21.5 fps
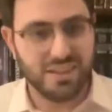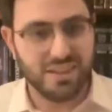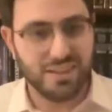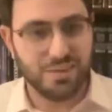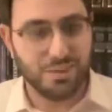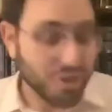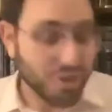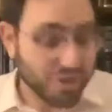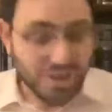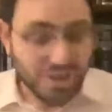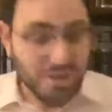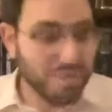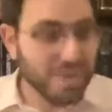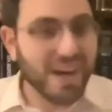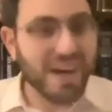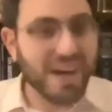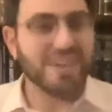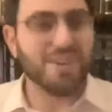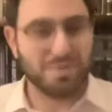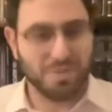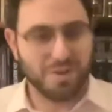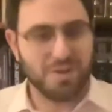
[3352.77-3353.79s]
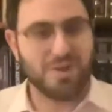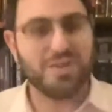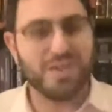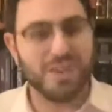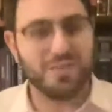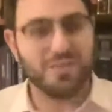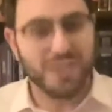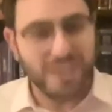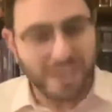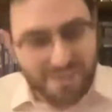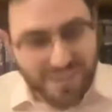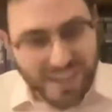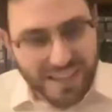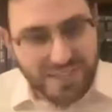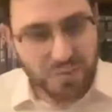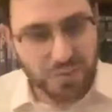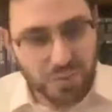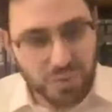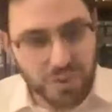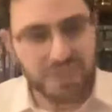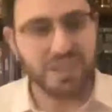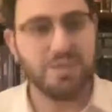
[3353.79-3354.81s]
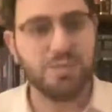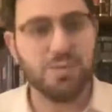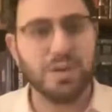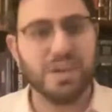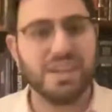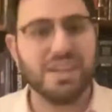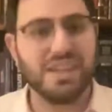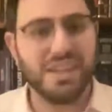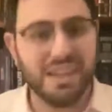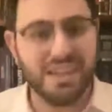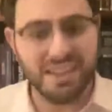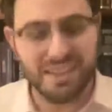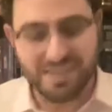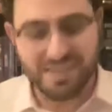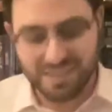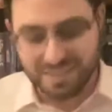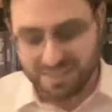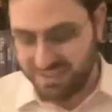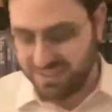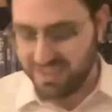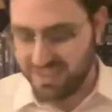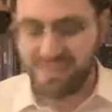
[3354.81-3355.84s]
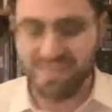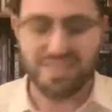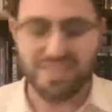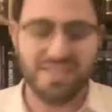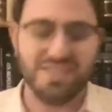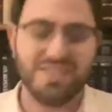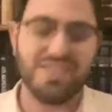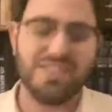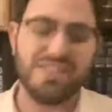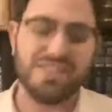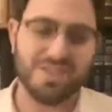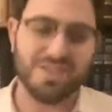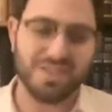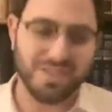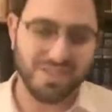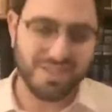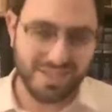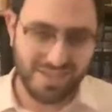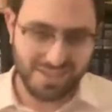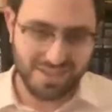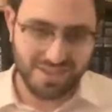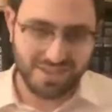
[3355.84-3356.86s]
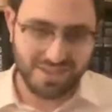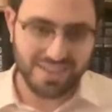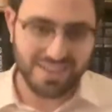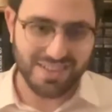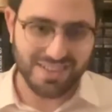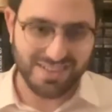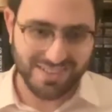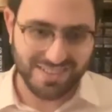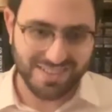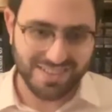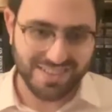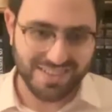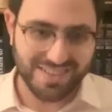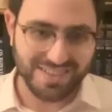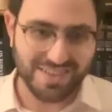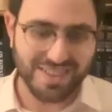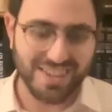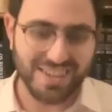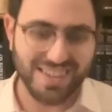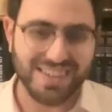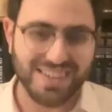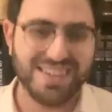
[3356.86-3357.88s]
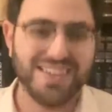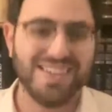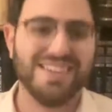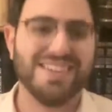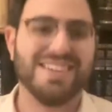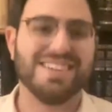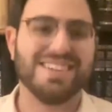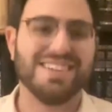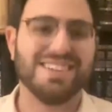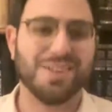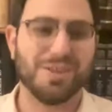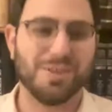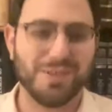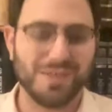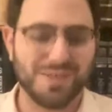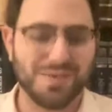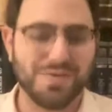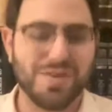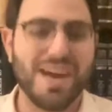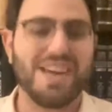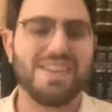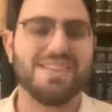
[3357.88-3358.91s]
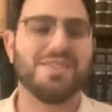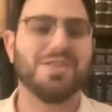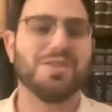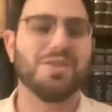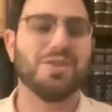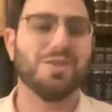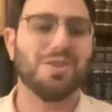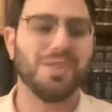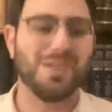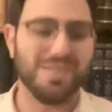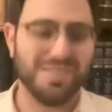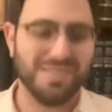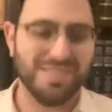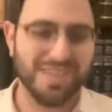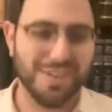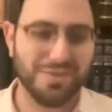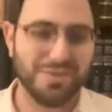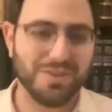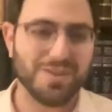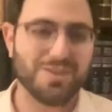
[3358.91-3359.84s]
We just need to be honest with ourselves. If that's really what it is, and this is easier said than done, okay? You know, it's a fantasy to go li- live in